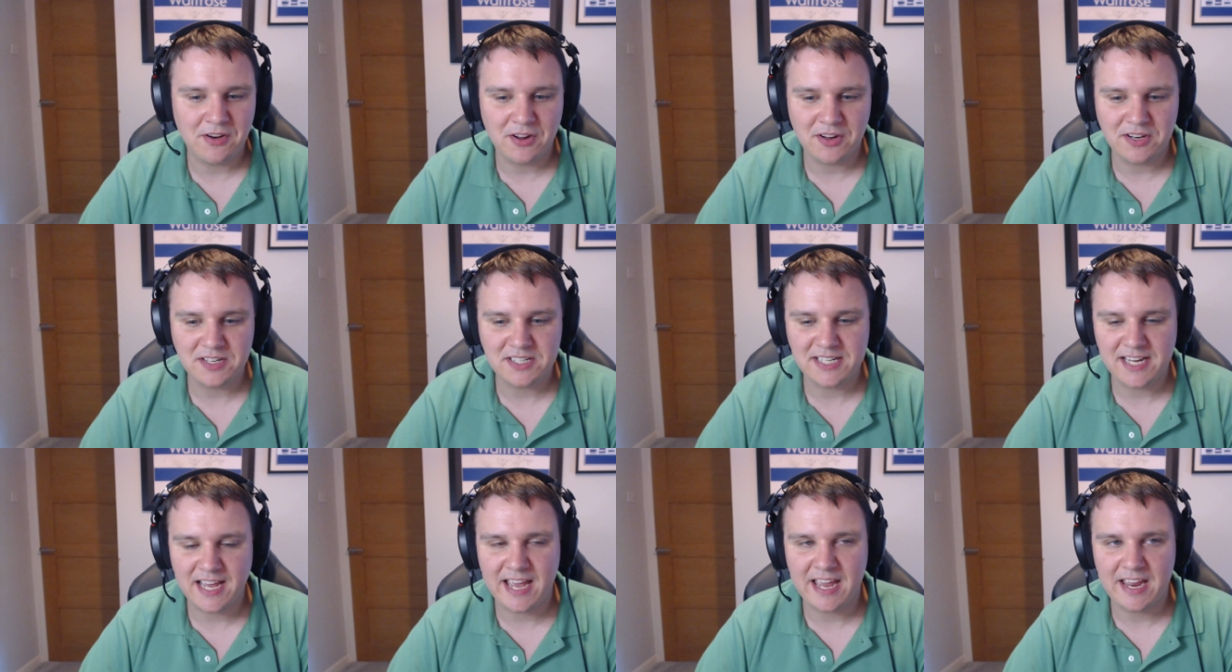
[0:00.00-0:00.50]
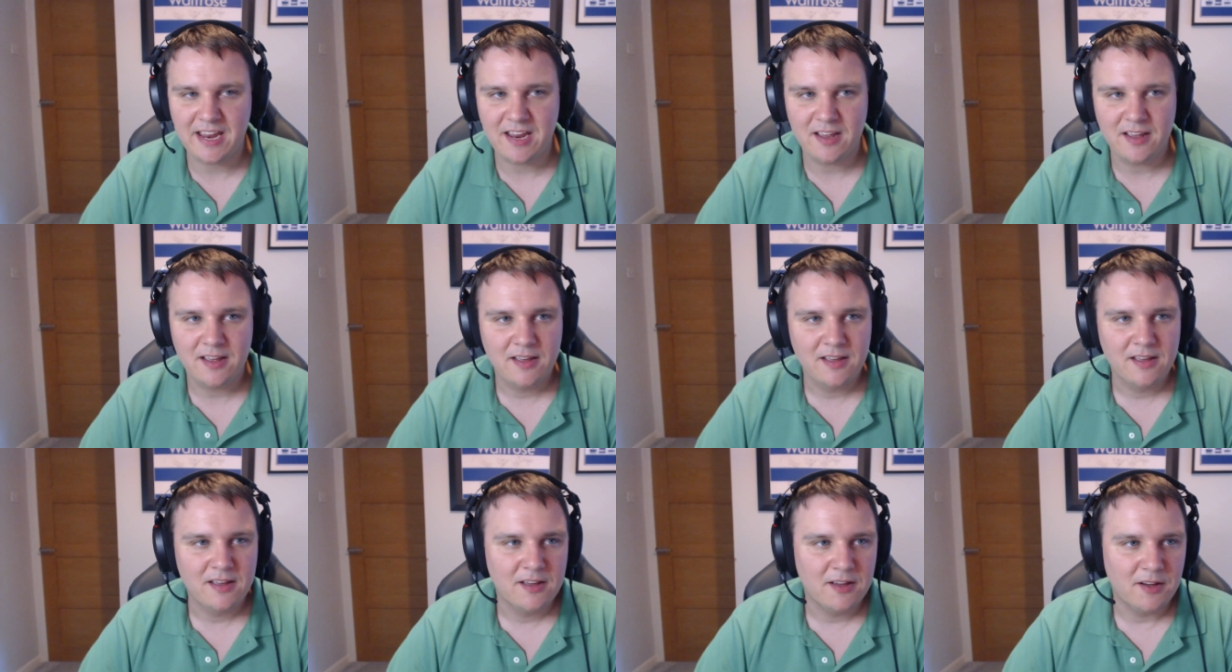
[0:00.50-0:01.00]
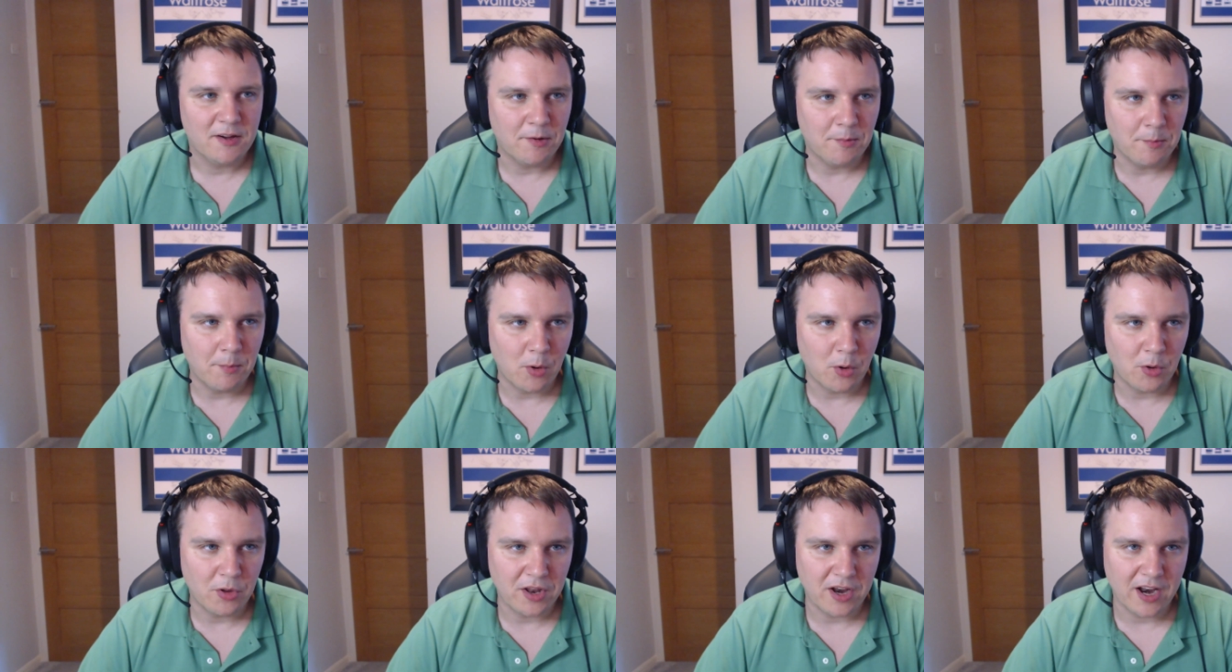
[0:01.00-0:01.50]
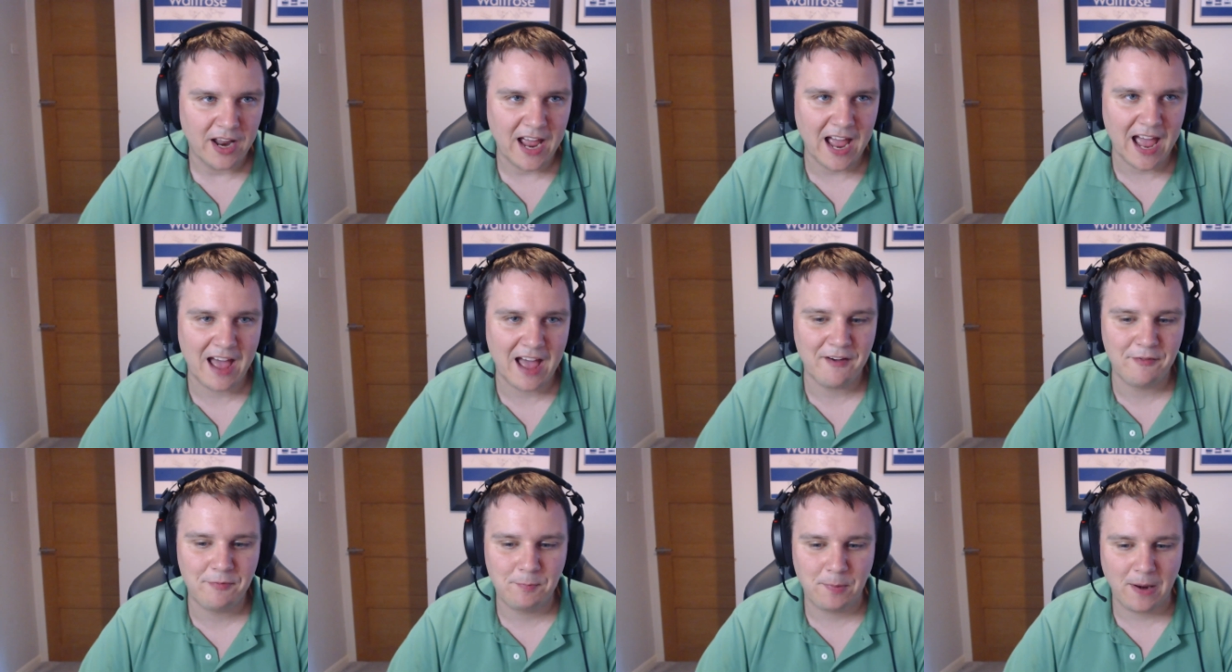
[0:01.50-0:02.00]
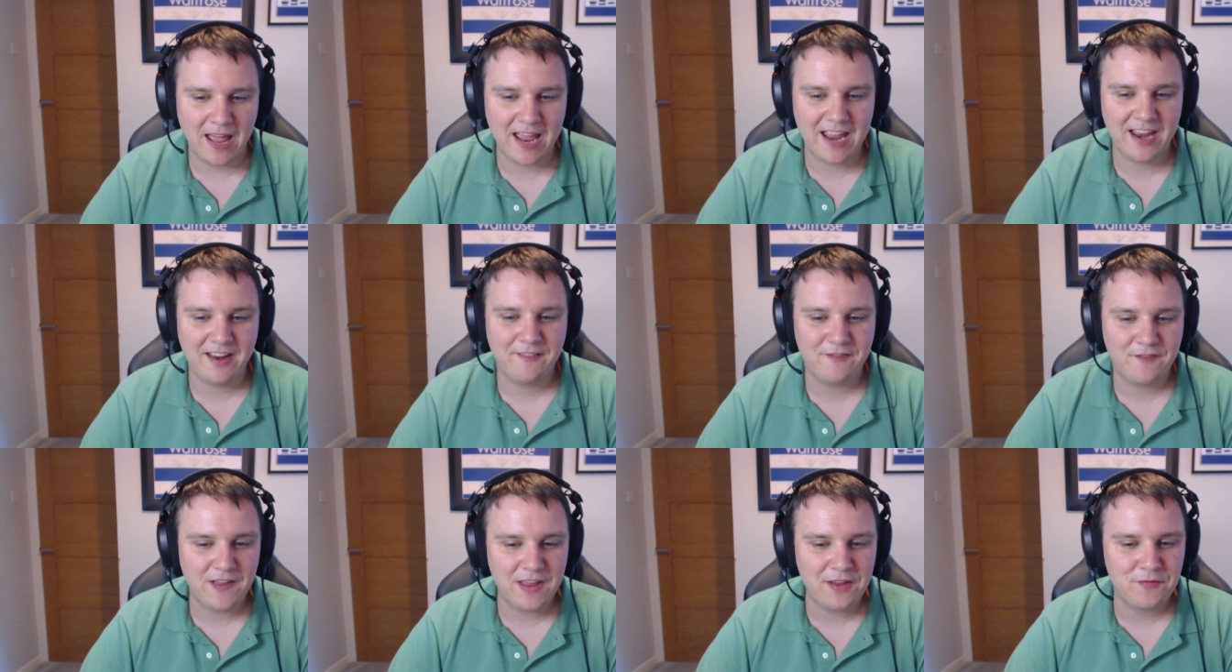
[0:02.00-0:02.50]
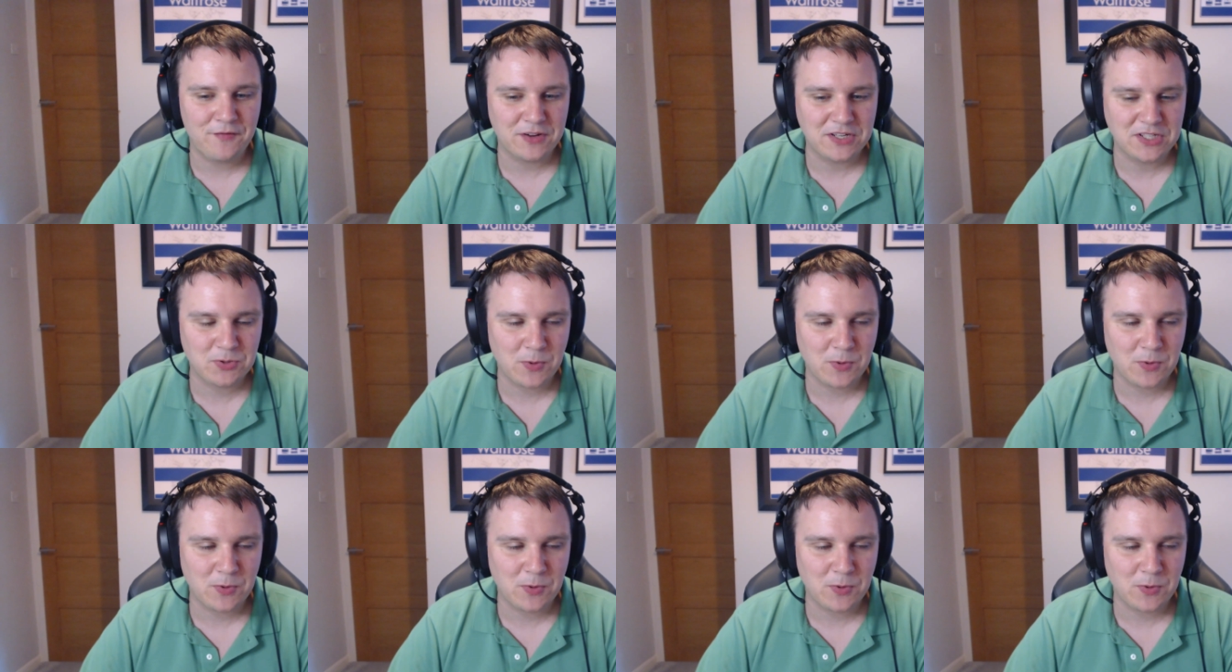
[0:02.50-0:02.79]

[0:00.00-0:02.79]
98 more than I have playing FIFA